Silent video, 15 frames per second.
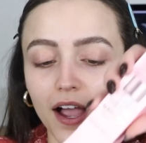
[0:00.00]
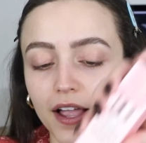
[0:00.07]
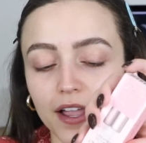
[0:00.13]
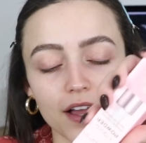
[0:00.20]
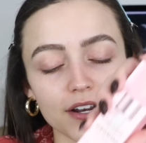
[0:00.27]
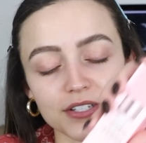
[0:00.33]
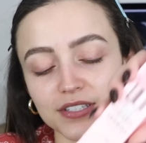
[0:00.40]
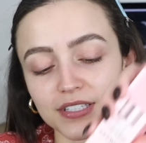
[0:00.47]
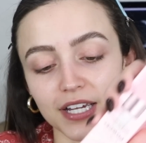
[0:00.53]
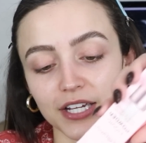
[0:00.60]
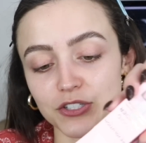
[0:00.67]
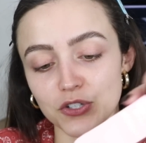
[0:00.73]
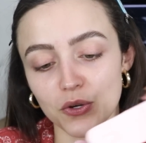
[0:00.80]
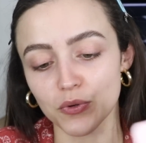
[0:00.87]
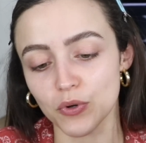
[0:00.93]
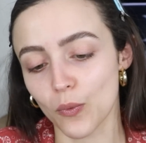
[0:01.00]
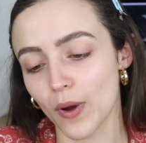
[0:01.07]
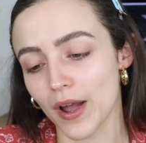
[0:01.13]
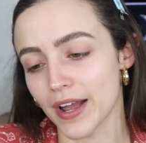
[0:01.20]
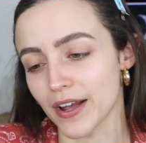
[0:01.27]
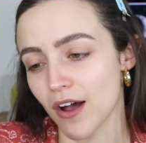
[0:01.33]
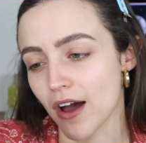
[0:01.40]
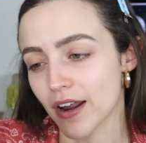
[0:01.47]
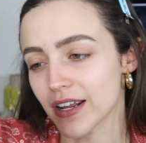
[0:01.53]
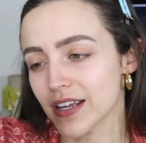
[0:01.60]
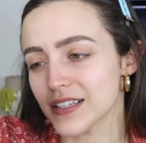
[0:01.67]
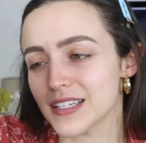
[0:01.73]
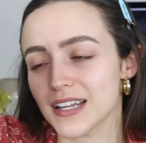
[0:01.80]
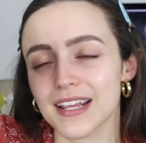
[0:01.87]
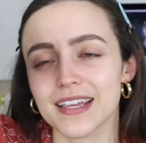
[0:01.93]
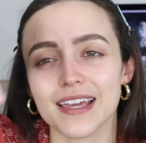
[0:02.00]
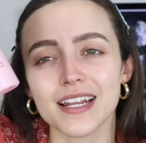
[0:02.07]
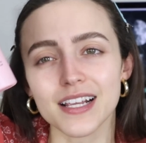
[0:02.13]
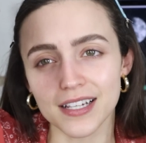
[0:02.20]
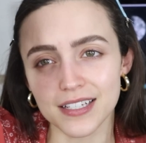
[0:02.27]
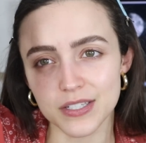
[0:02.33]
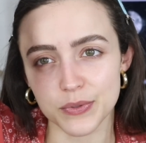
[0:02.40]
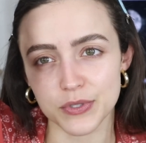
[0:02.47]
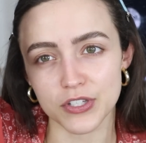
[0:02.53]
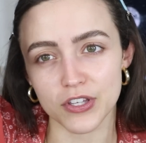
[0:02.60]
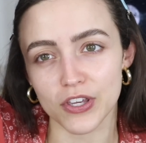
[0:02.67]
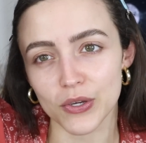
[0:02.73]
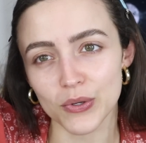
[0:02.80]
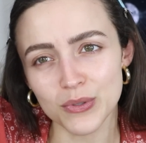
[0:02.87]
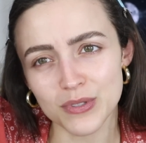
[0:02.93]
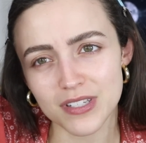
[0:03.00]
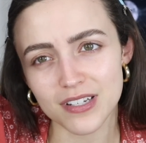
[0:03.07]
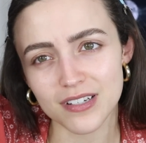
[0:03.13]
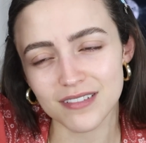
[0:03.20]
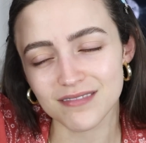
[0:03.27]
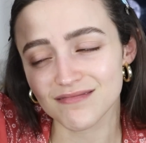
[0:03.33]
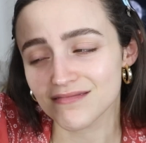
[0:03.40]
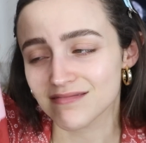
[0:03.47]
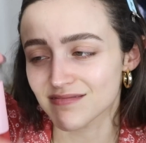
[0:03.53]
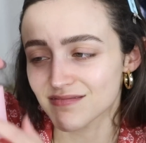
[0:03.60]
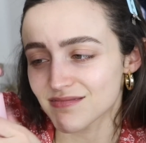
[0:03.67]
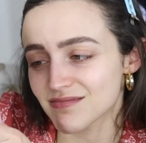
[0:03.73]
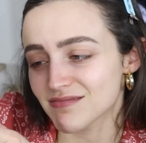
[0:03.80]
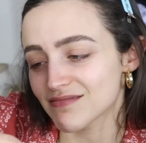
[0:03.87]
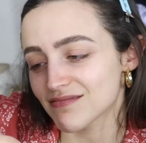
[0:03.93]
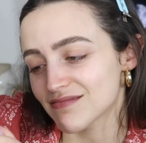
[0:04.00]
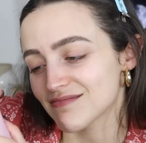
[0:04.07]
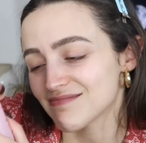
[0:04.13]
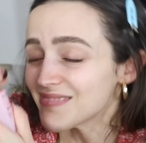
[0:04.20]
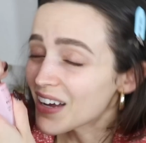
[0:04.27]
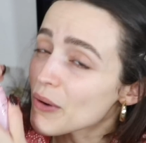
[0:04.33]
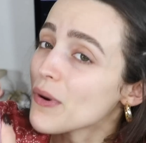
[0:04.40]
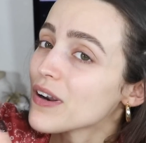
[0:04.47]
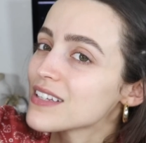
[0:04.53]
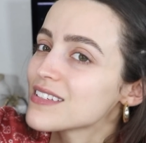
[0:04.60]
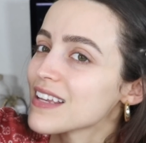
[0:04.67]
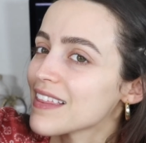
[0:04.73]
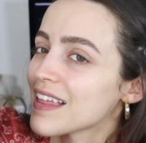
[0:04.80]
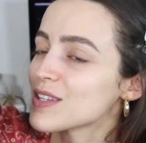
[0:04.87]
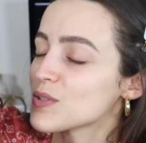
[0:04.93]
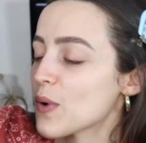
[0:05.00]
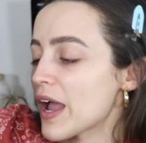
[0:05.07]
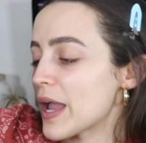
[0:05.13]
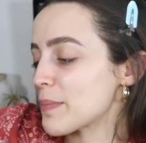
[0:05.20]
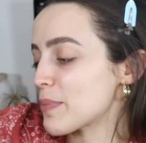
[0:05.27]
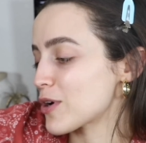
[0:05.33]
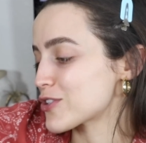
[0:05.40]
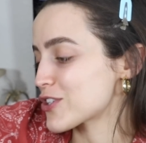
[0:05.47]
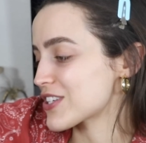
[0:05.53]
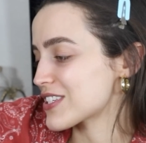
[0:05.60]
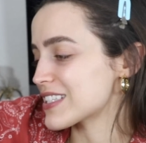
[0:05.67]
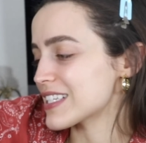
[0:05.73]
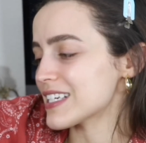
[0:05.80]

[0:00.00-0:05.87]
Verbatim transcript: I honestly don't know why I got it. Did I get it because it was cute? I want to say that's why I purchased